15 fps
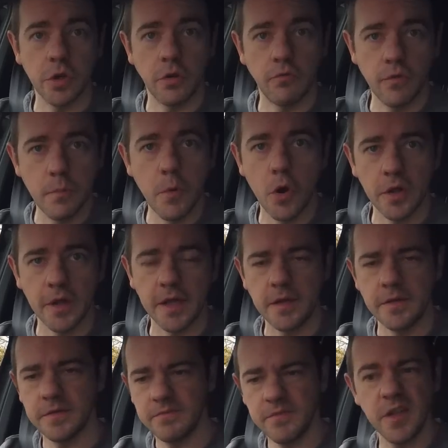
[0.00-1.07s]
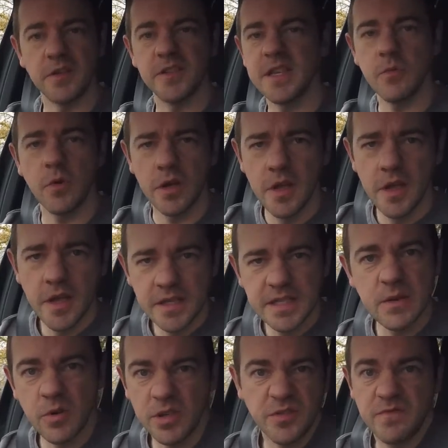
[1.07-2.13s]
on remotely, and see what
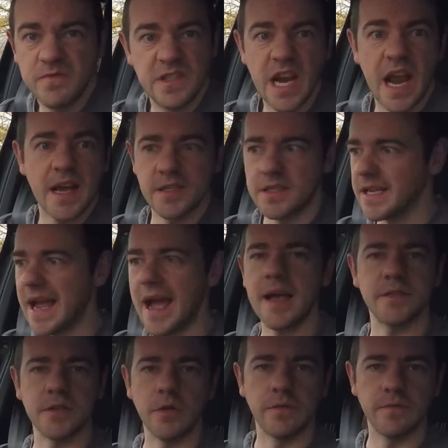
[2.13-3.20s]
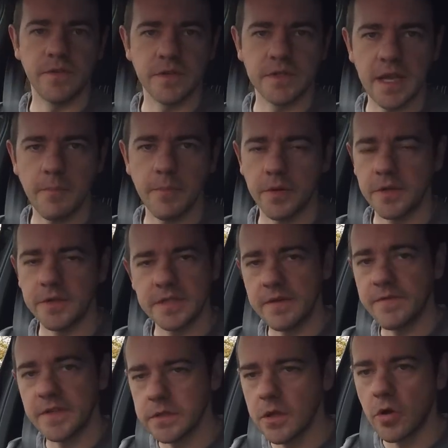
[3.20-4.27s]
charge the car's on, for example, and see if
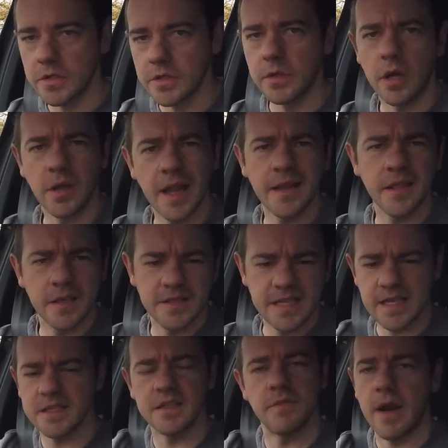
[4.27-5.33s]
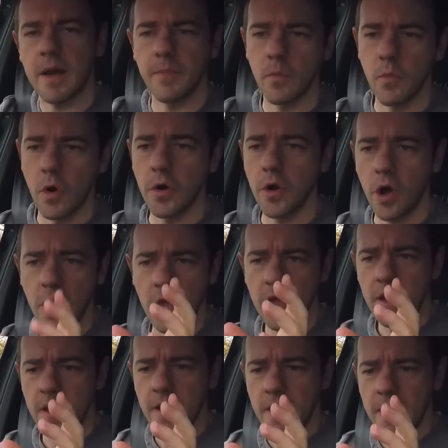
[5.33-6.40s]
it's locked or not, like the Tesla app and whatnot.
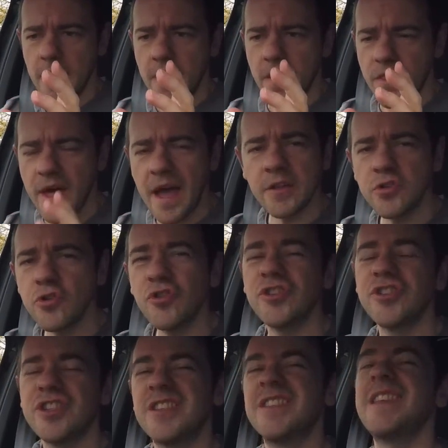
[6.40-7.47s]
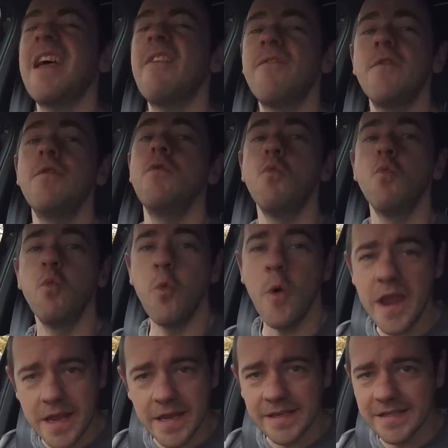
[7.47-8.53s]
That took 7
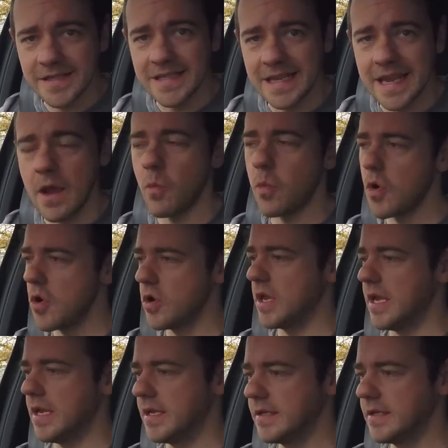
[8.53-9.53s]
weeks to get working,